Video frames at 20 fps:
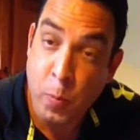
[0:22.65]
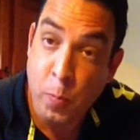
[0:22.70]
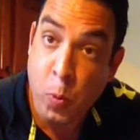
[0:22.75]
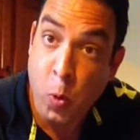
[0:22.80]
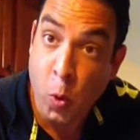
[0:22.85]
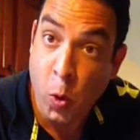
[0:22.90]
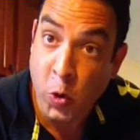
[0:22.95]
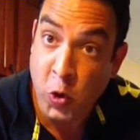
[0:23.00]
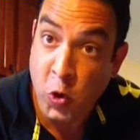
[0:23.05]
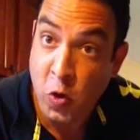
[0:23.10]

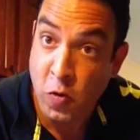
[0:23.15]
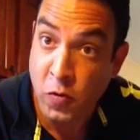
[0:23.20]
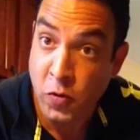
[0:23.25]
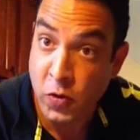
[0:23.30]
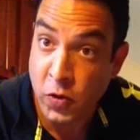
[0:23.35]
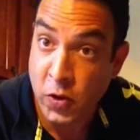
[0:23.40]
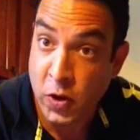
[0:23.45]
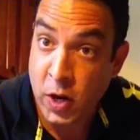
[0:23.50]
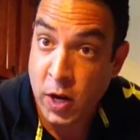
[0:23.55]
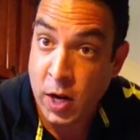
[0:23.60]
pouring
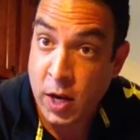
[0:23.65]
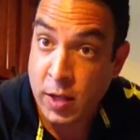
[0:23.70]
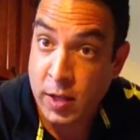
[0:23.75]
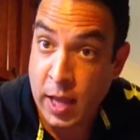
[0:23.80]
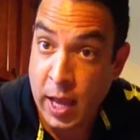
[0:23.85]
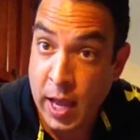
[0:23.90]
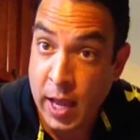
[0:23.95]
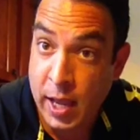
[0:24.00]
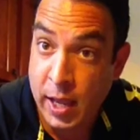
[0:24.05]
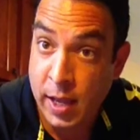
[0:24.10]
over
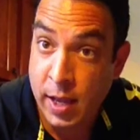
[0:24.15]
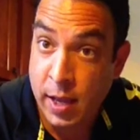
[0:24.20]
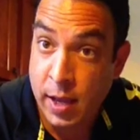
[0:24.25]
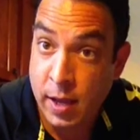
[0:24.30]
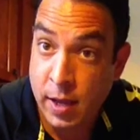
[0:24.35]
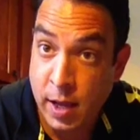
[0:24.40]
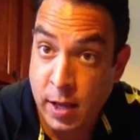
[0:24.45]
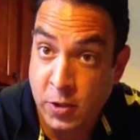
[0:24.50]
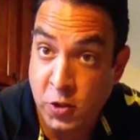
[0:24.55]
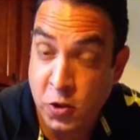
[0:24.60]
the egg
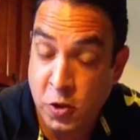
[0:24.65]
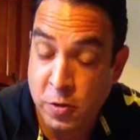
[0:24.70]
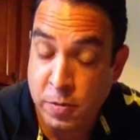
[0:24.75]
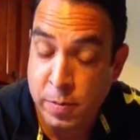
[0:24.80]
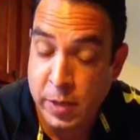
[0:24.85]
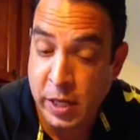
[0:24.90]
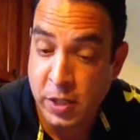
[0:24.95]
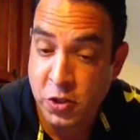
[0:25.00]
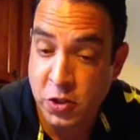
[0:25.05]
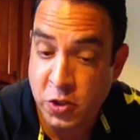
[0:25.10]
custard
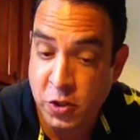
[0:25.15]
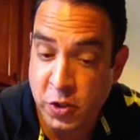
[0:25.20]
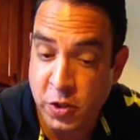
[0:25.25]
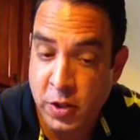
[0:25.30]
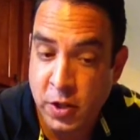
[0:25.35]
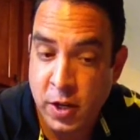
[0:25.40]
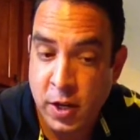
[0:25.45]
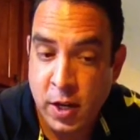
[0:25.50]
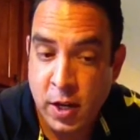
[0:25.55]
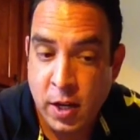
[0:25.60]

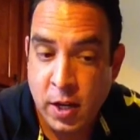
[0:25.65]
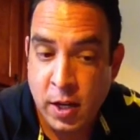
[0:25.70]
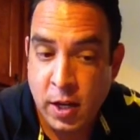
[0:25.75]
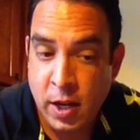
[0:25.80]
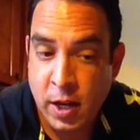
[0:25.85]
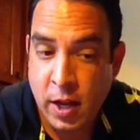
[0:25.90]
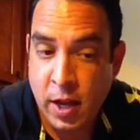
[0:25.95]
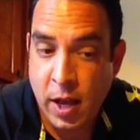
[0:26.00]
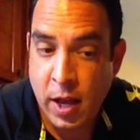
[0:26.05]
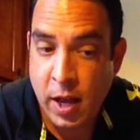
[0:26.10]
mixture
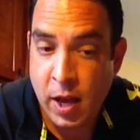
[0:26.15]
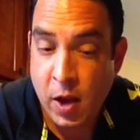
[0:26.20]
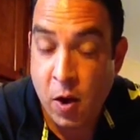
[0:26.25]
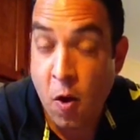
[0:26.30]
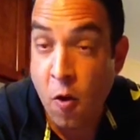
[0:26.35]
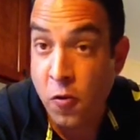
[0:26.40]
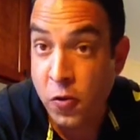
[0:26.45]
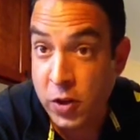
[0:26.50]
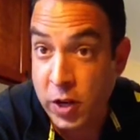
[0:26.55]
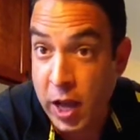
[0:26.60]

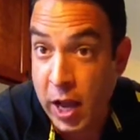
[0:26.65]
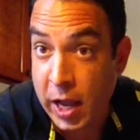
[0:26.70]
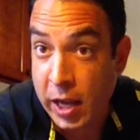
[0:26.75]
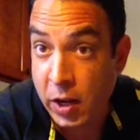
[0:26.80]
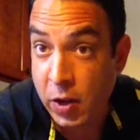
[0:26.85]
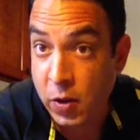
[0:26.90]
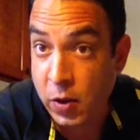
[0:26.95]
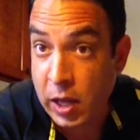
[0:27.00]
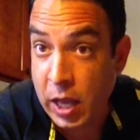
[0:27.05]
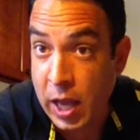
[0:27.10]

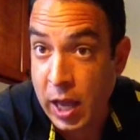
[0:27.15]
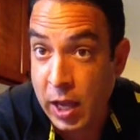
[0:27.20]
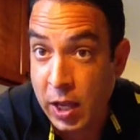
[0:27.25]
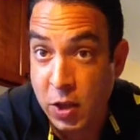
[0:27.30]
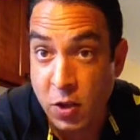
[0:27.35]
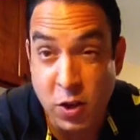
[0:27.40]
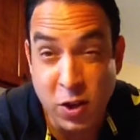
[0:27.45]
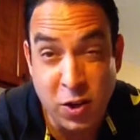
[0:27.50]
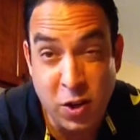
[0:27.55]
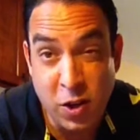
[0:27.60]
overnight, okay?
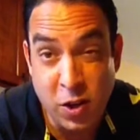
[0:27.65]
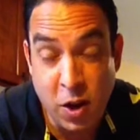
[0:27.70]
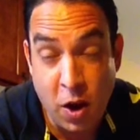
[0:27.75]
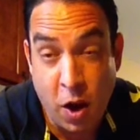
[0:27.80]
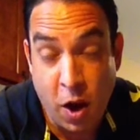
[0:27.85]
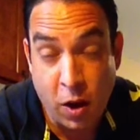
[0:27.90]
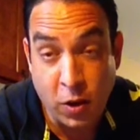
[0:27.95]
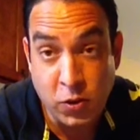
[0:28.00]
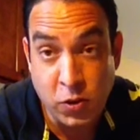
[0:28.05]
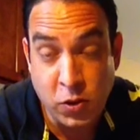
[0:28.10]
You could
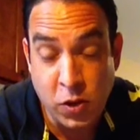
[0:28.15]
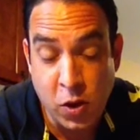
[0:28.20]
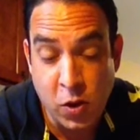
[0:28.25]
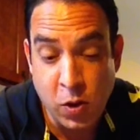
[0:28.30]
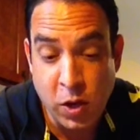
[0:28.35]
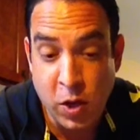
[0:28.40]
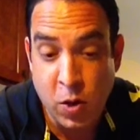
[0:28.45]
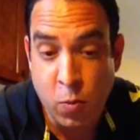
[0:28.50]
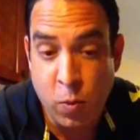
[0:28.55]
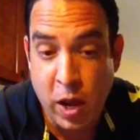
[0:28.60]
also
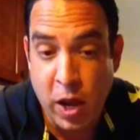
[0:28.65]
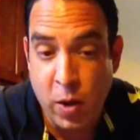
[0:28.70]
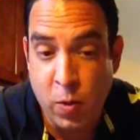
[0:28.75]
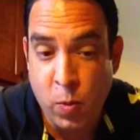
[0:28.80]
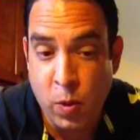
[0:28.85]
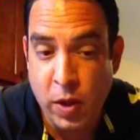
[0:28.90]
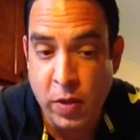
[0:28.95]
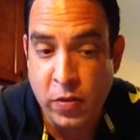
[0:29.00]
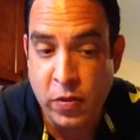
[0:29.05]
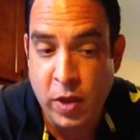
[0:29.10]
get away
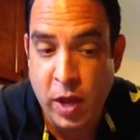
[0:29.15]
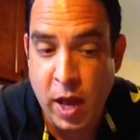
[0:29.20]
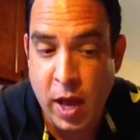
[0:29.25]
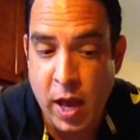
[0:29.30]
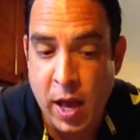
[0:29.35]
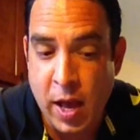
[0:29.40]
with